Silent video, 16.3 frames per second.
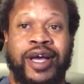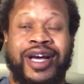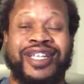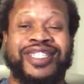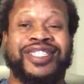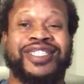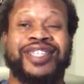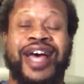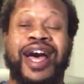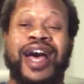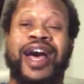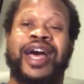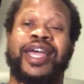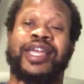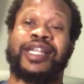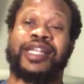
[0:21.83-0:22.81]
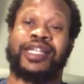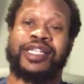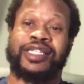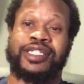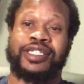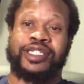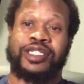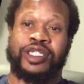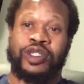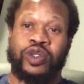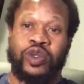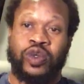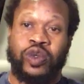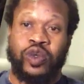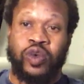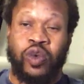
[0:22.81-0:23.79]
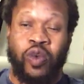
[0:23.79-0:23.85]
assigned
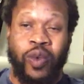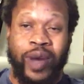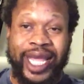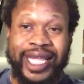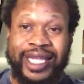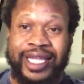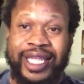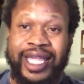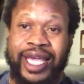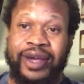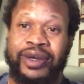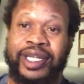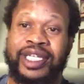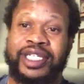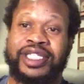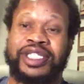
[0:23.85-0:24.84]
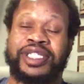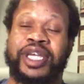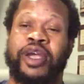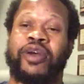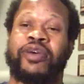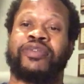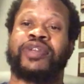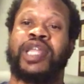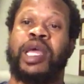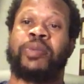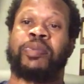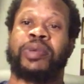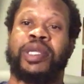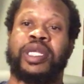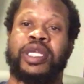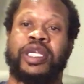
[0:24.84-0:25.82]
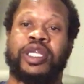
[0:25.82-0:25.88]
to Wayne County Sheriff
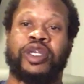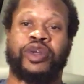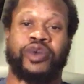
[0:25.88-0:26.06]
Deputy